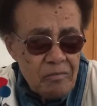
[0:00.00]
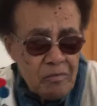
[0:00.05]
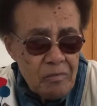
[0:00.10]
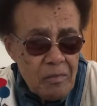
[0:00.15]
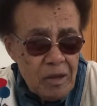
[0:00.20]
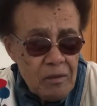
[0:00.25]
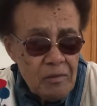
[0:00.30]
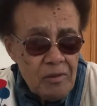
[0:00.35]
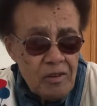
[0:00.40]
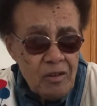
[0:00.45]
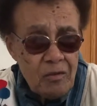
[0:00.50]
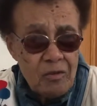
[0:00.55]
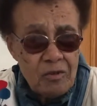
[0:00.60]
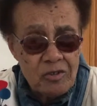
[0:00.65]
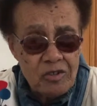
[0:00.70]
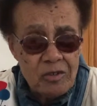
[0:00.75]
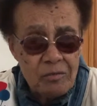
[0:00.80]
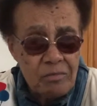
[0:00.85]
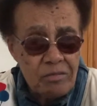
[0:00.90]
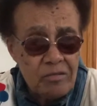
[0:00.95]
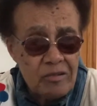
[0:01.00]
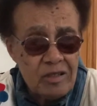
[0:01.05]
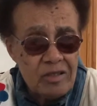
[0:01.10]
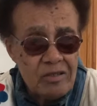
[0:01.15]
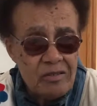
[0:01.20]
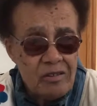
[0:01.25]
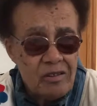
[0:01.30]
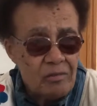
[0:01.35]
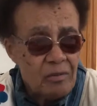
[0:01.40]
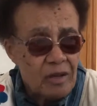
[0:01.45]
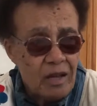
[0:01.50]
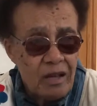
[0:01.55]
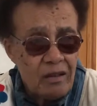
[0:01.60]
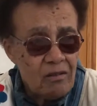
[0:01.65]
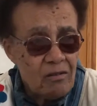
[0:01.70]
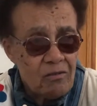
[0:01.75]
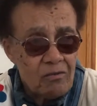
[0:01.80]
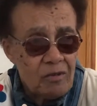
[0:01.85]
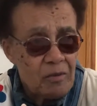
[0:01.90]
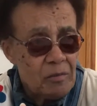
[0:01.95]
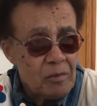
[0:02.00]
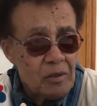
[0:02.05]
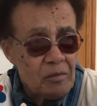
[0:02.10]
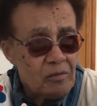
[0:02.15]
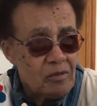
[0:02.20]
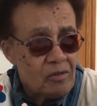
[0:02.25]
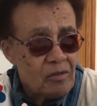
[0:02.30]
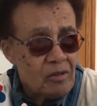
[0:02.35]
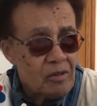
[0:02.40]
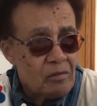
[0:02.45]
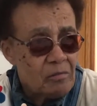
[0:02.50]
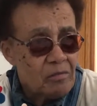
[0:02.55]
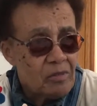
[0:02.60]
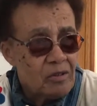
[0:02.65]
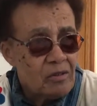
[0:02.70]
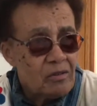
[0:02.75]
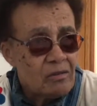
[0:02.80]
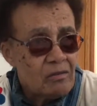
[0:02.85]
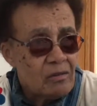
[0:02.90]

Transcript: maybe there were some priests there, but I don't remember them. But